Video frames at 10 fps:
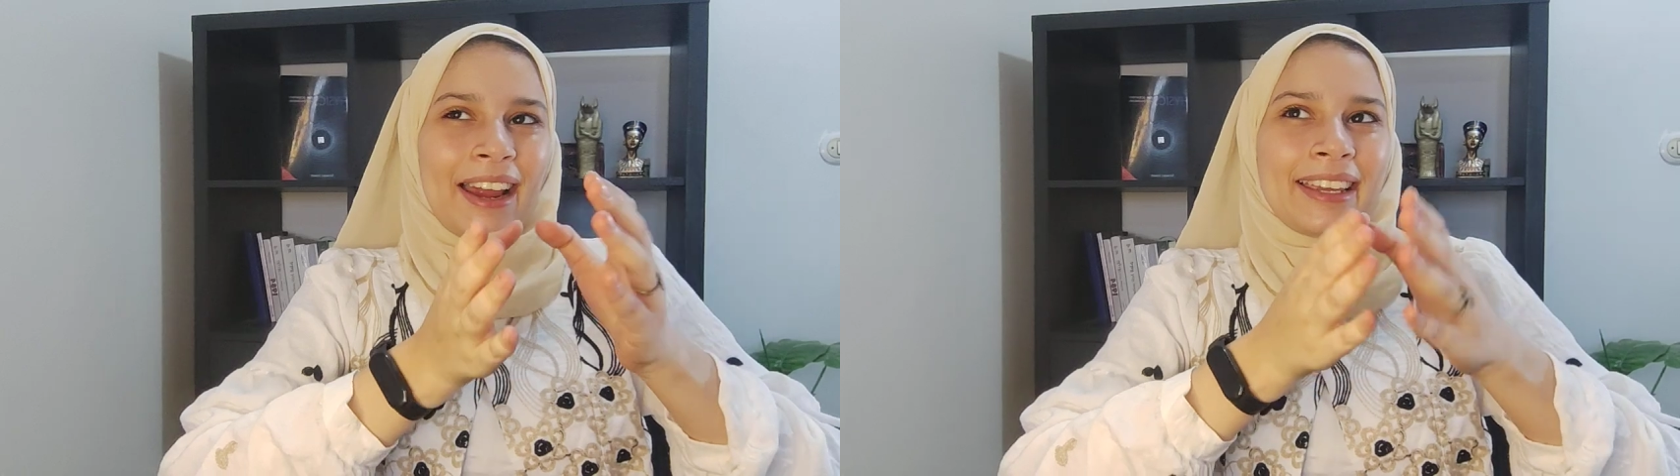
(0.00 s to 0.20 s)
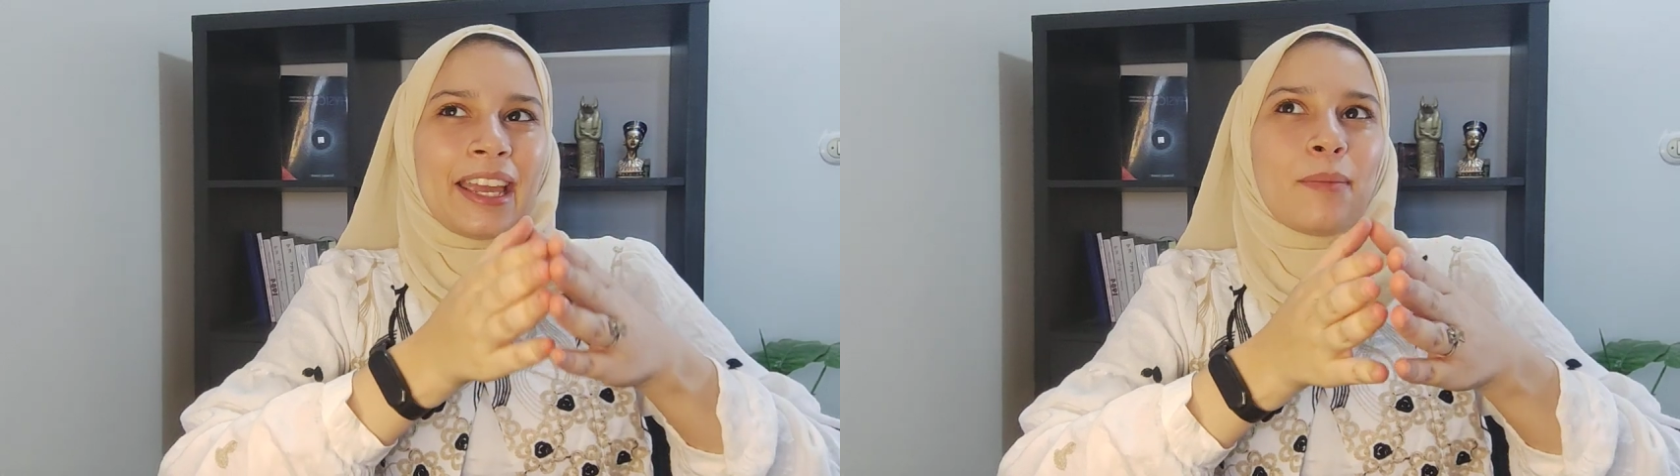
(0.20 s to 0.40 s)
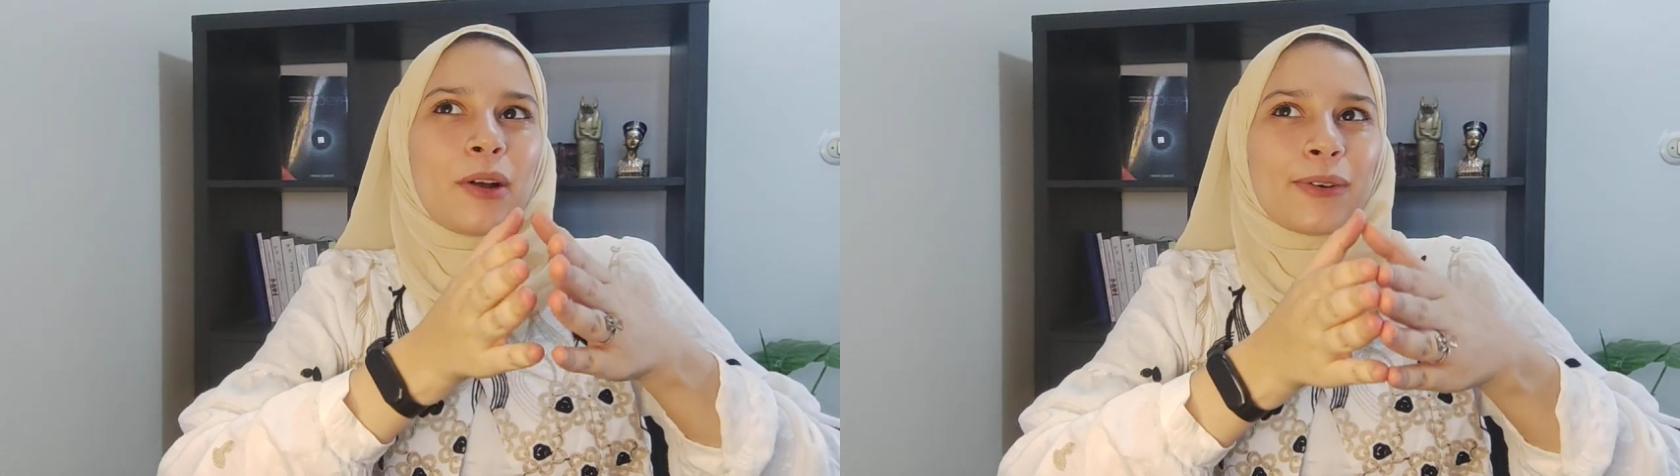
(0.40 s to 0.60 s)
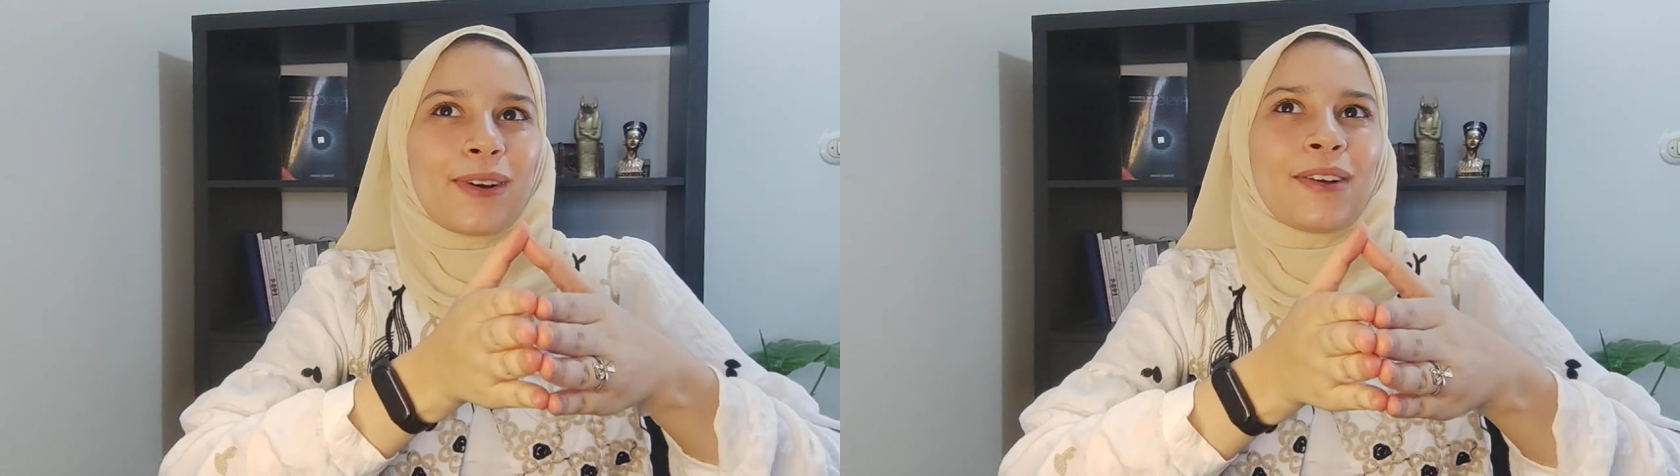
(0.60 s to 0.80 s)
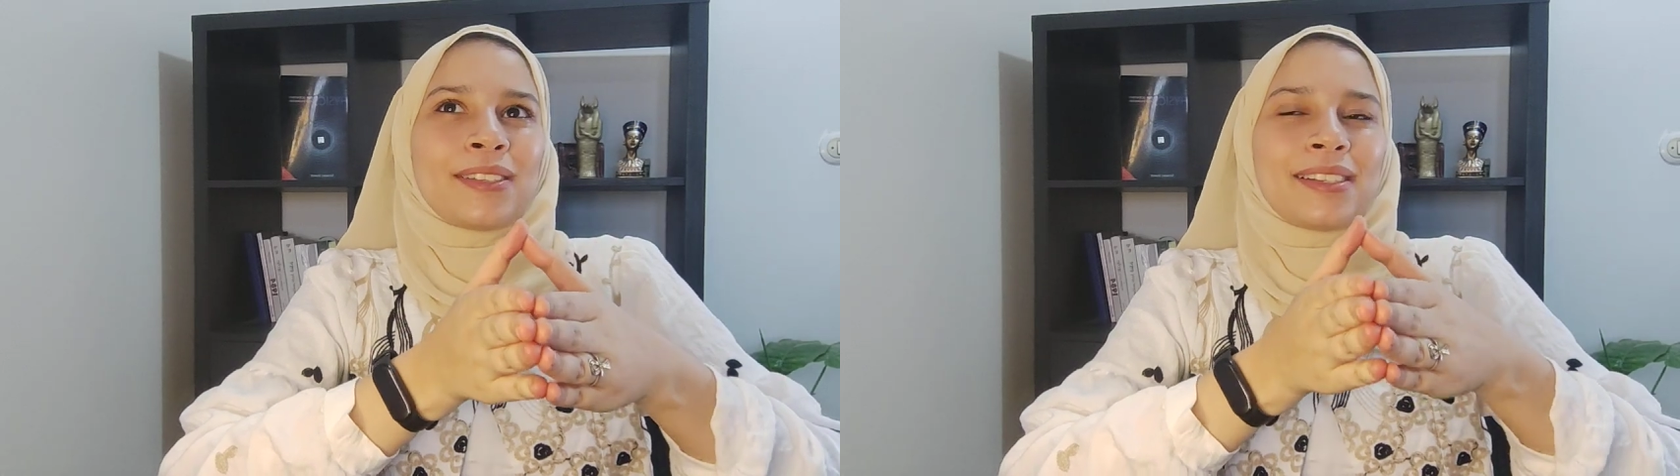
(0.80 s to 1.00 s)
I came
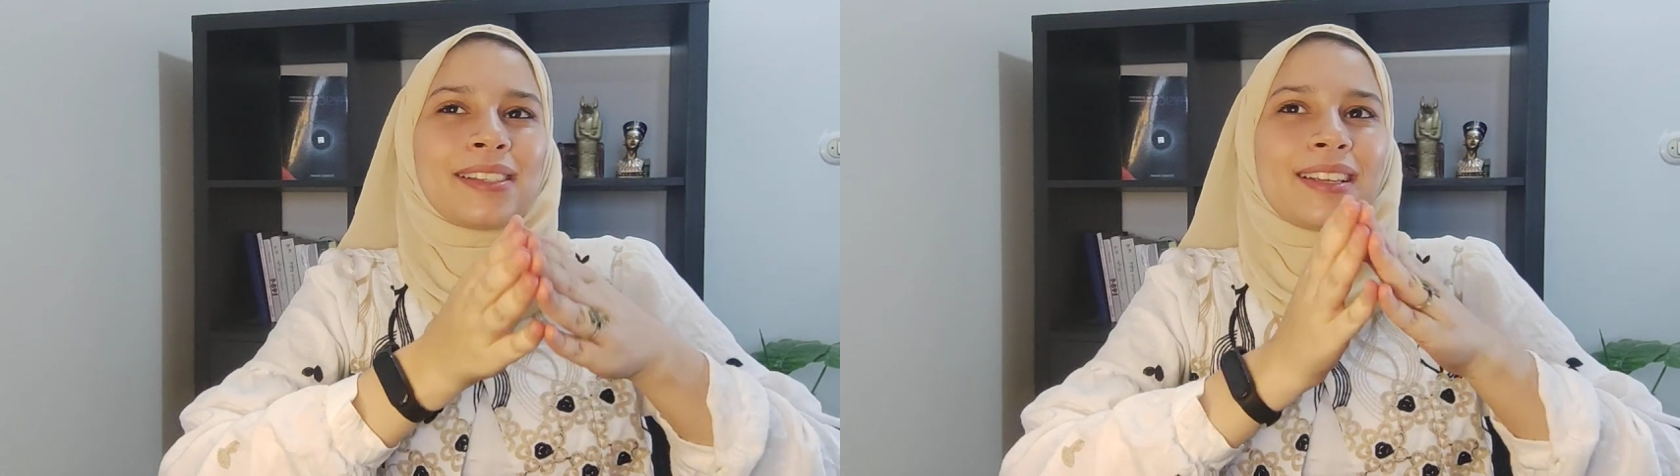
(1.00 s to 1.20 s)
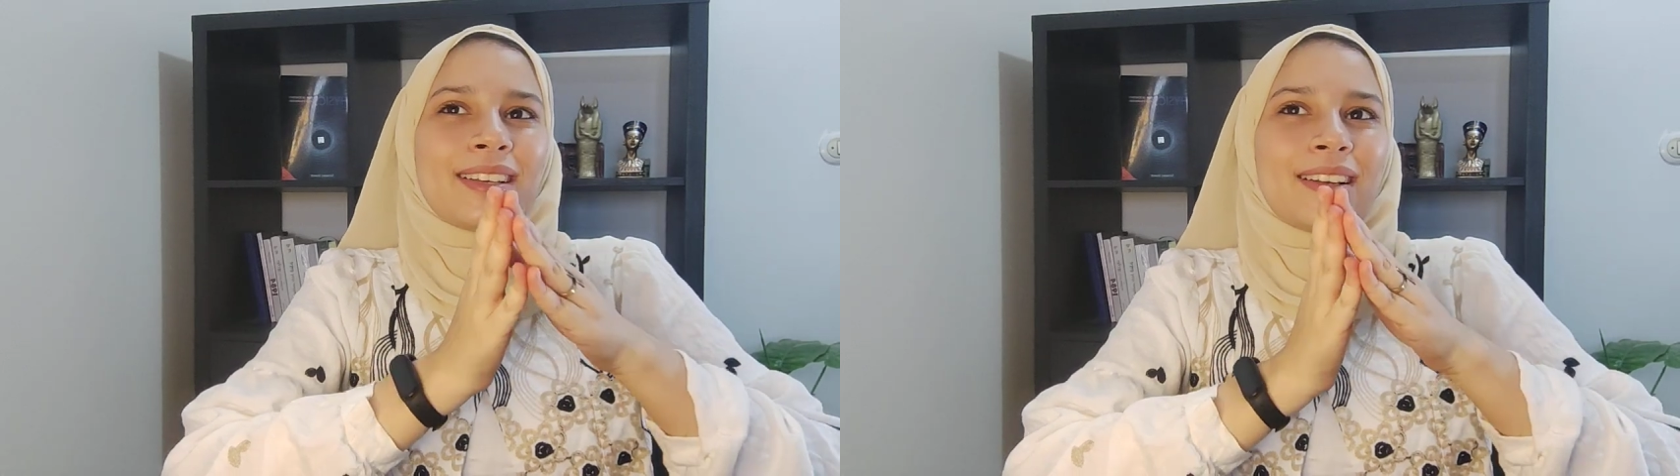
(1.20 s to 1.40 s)
across